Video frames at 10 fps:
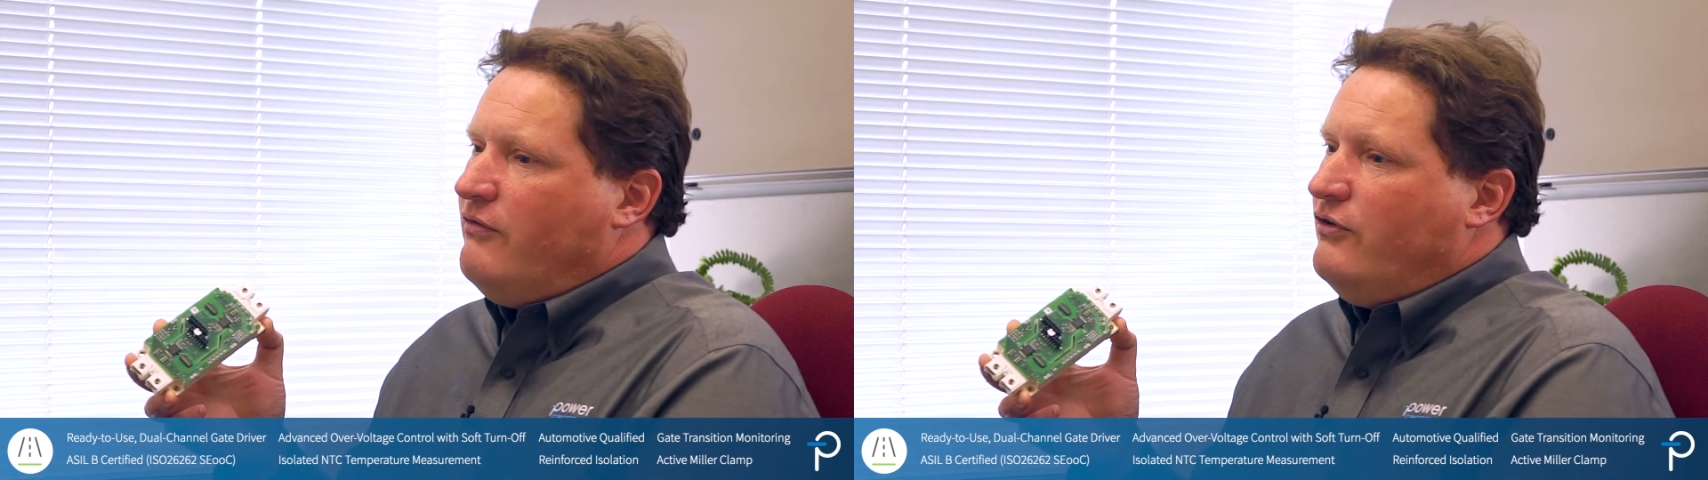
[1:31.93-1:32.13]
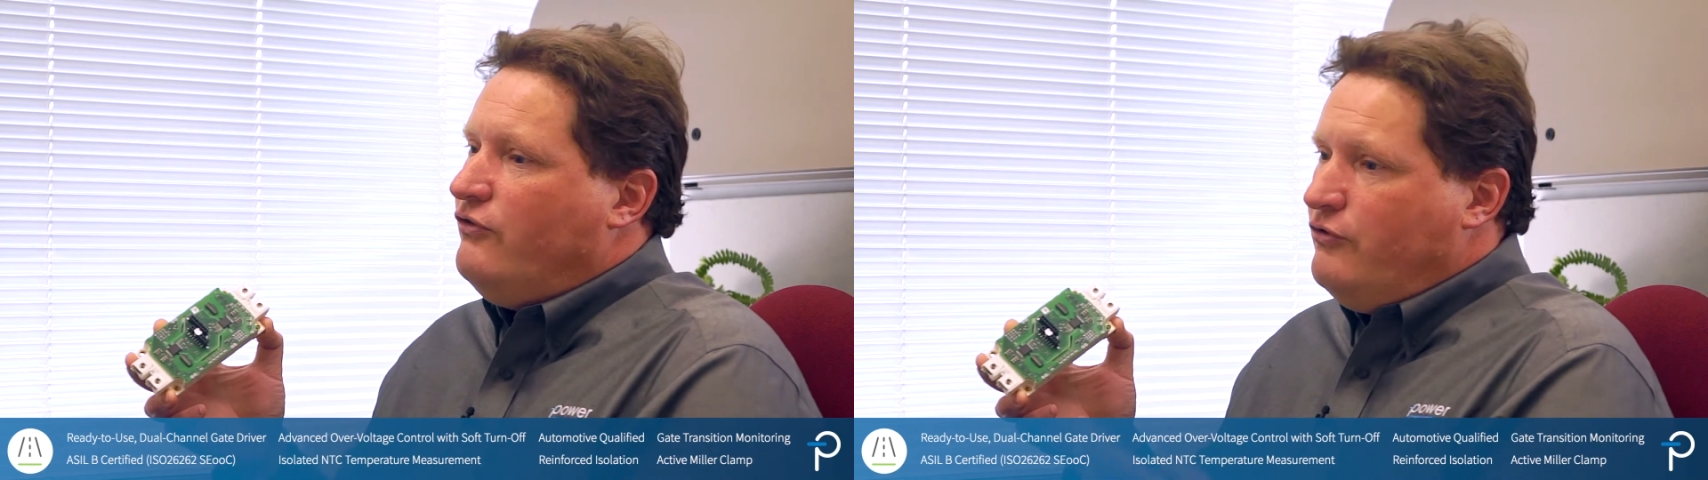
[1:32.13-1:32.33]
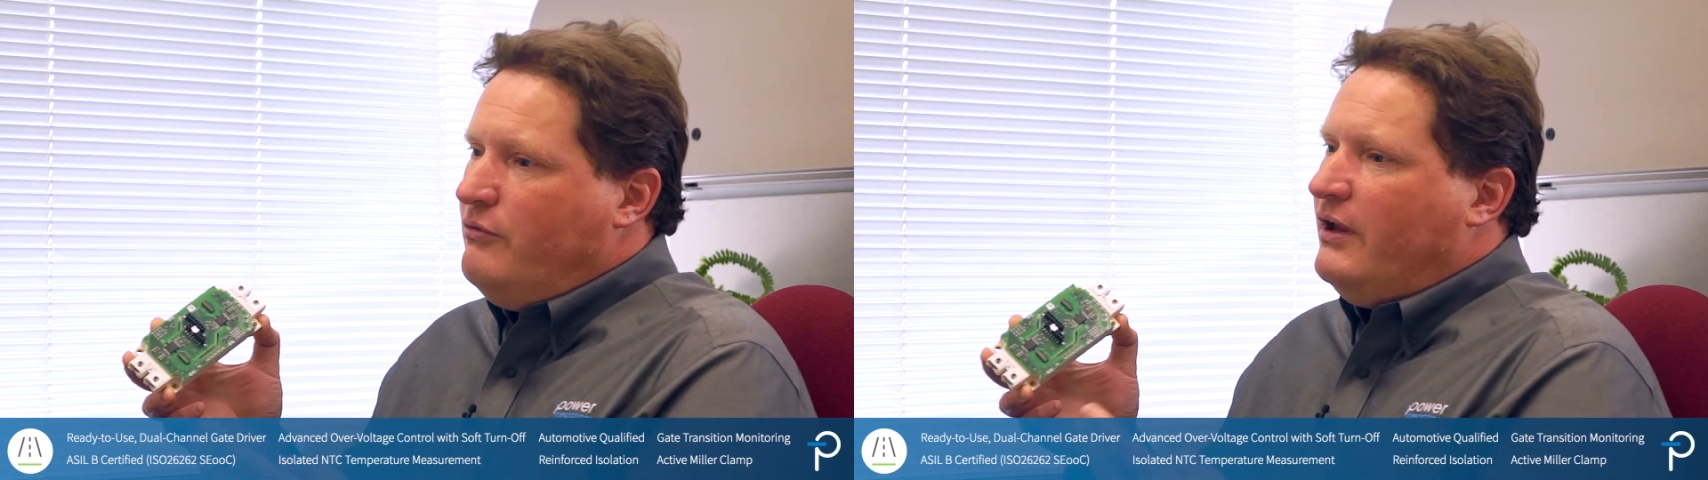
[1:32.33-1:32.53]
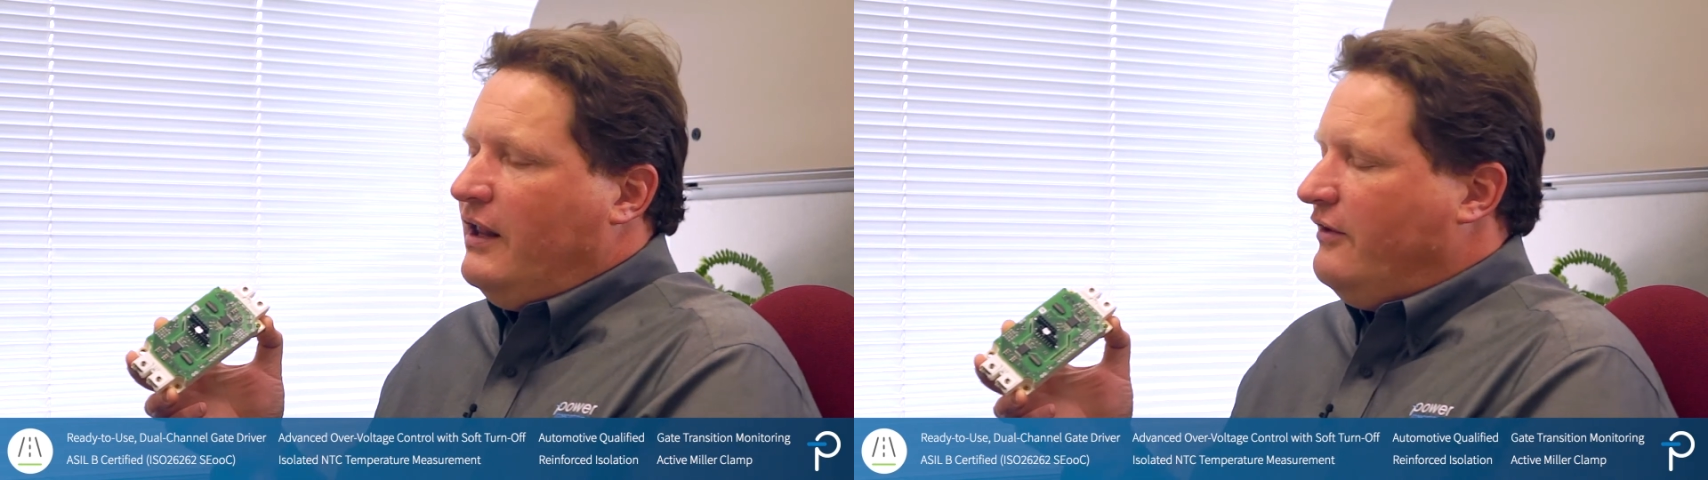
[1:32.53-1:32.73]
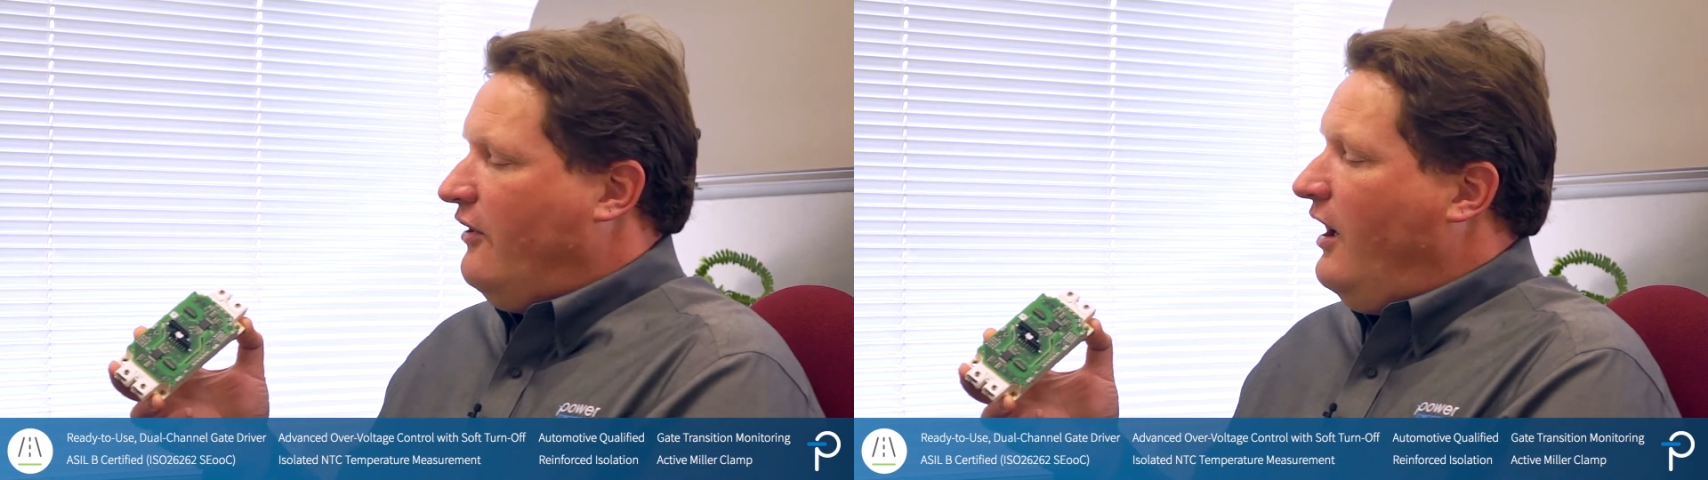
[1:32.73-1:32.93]
two I'd like
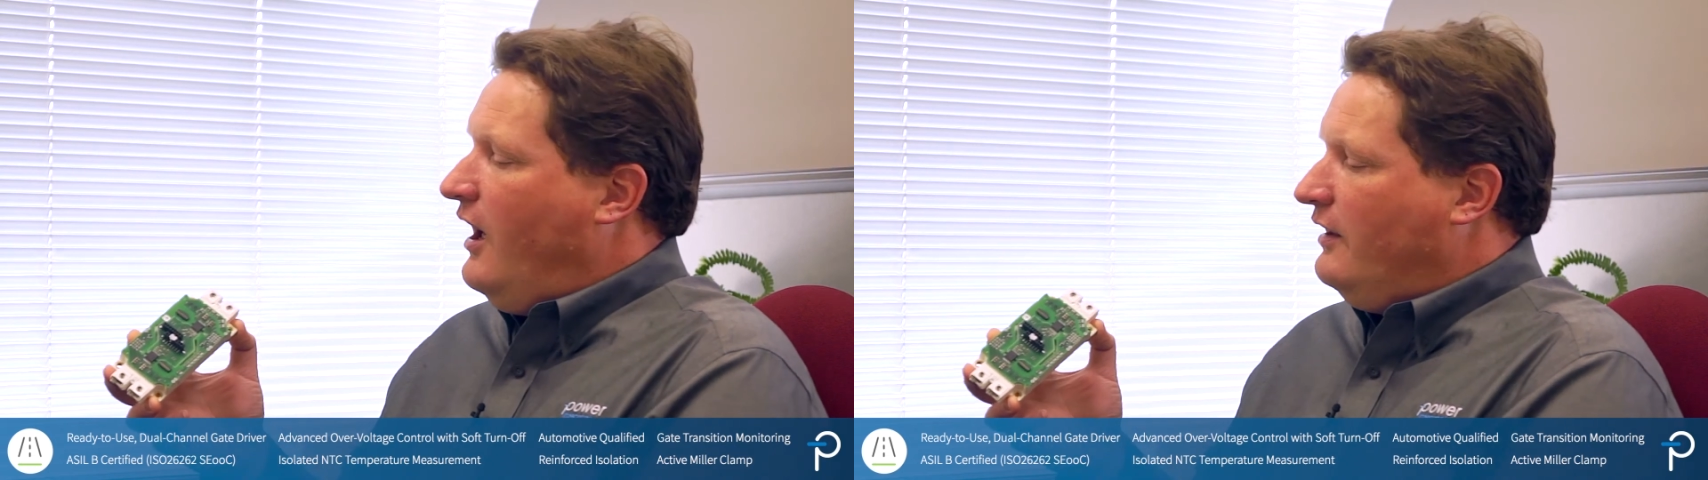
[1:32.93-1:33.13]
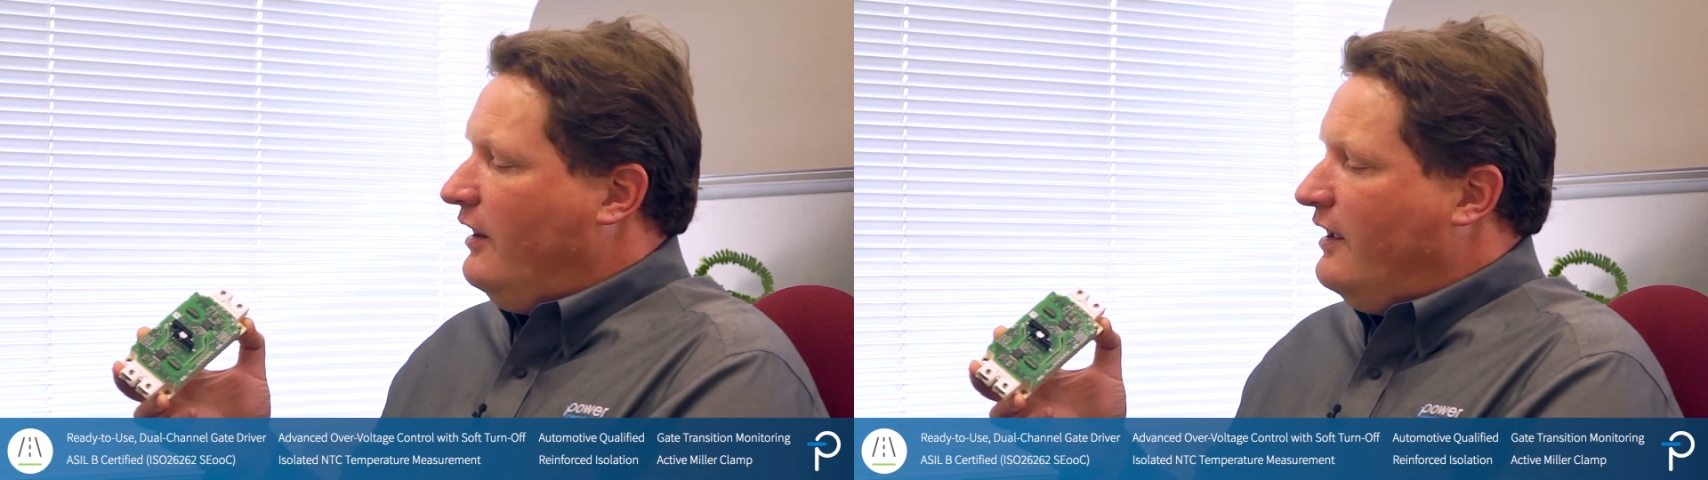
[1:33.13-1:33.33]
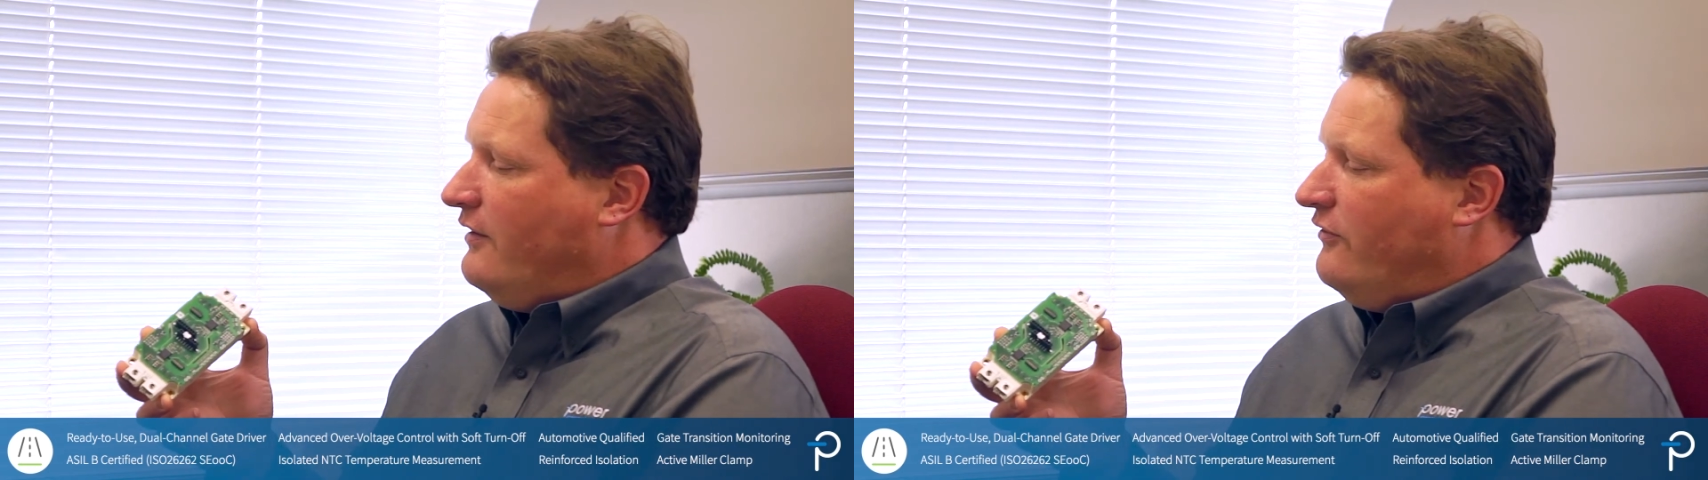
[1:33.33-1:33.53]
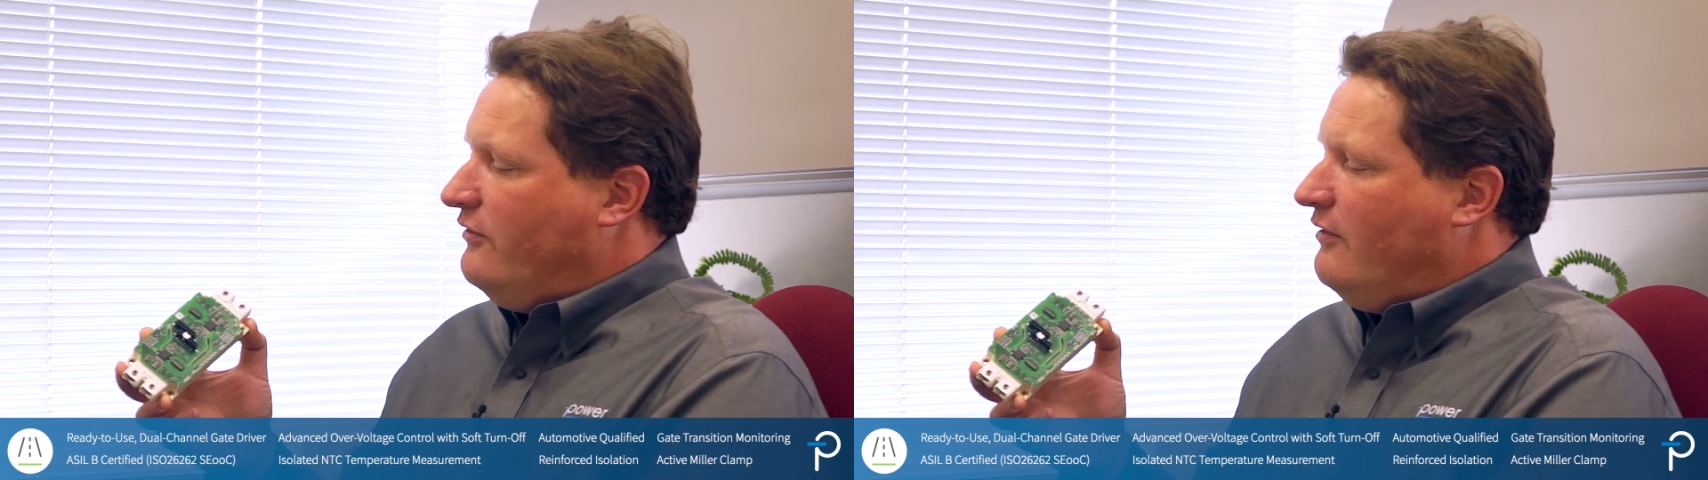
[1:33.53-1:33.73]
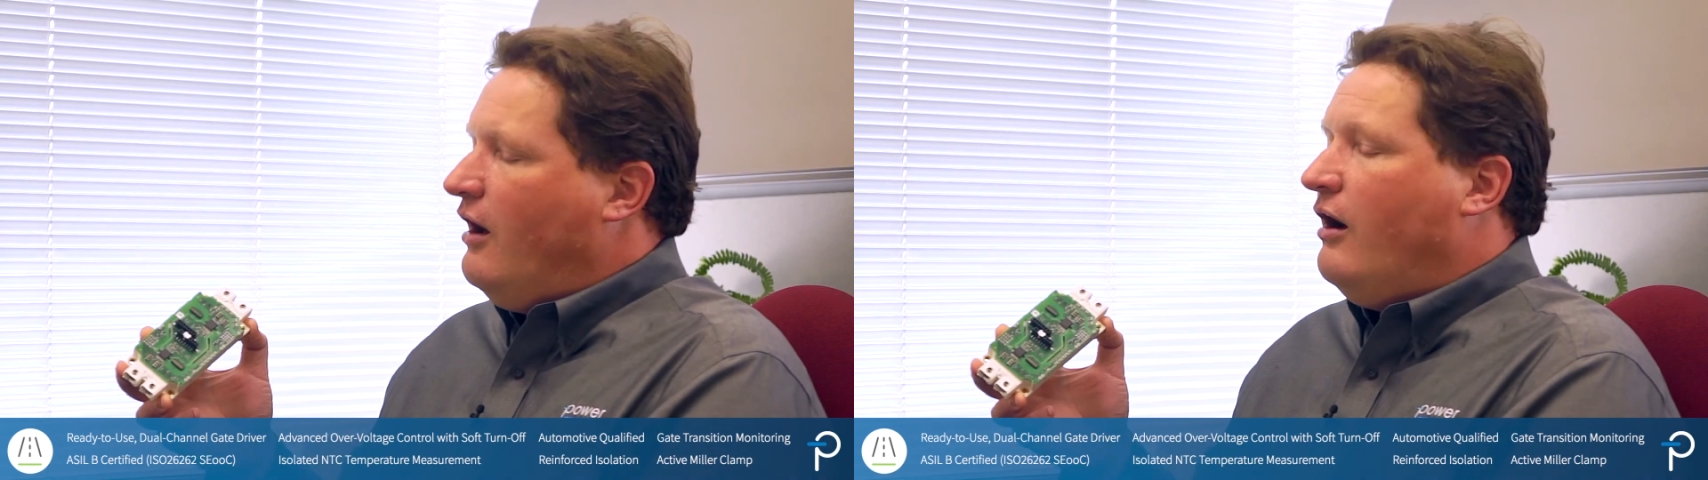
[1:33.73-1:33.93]
to highlight
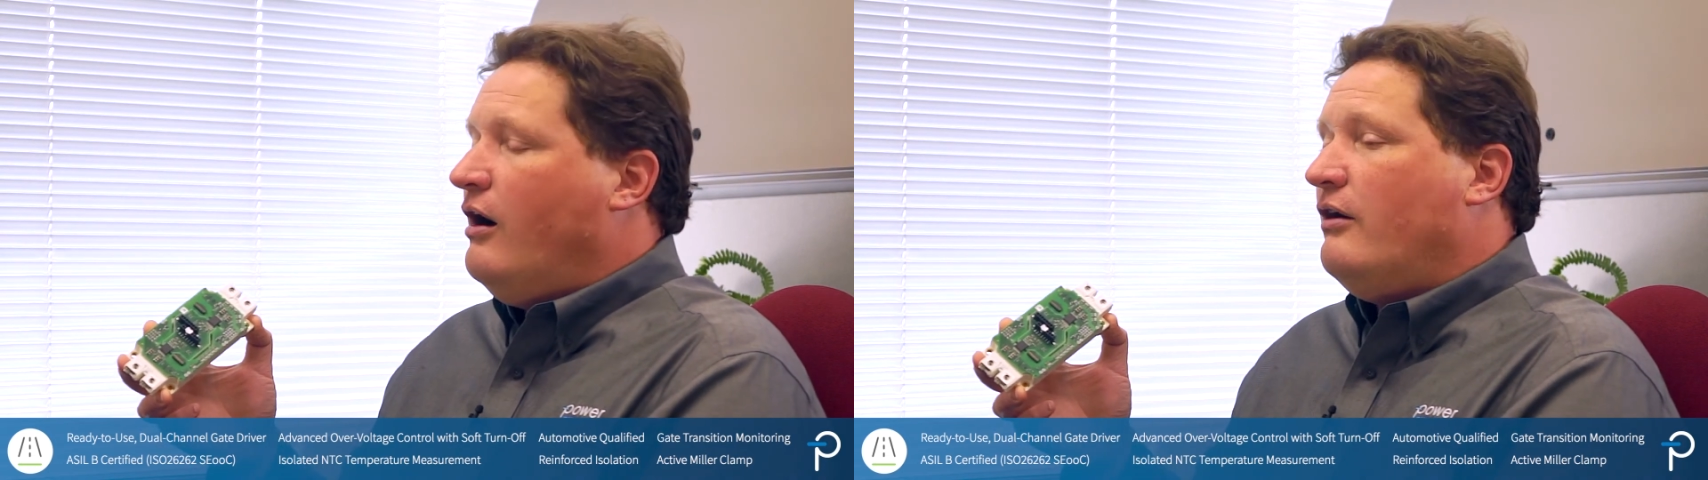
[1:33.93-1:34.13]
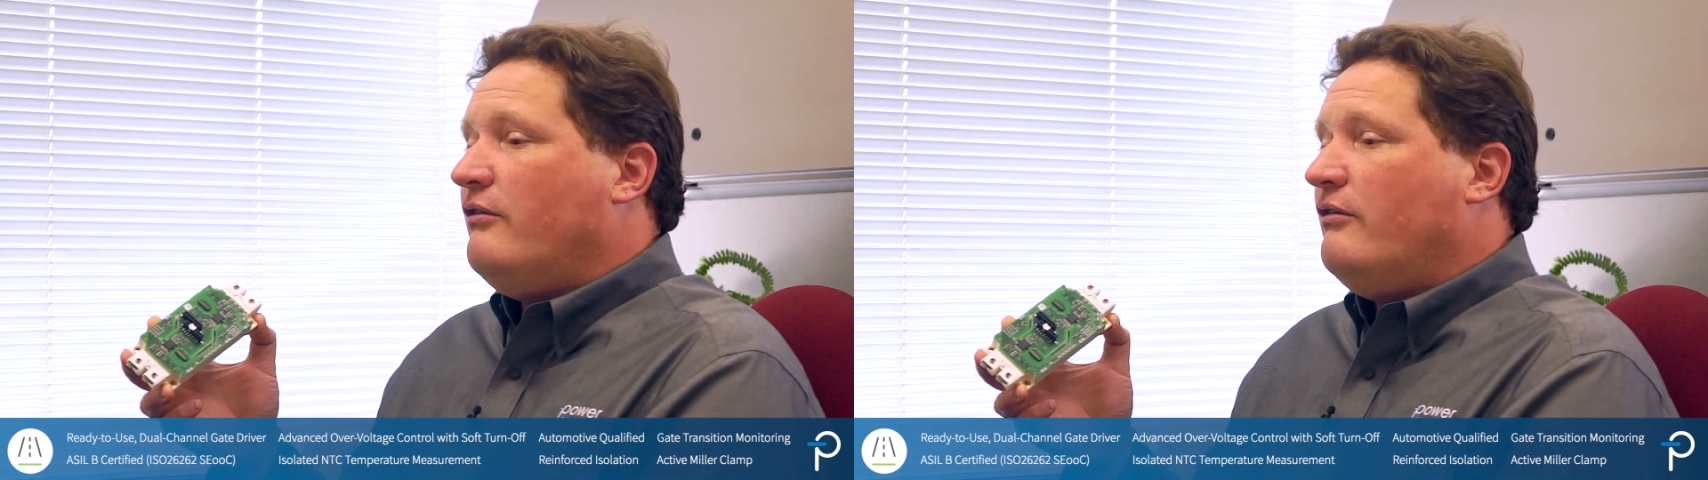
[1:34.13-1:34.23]
are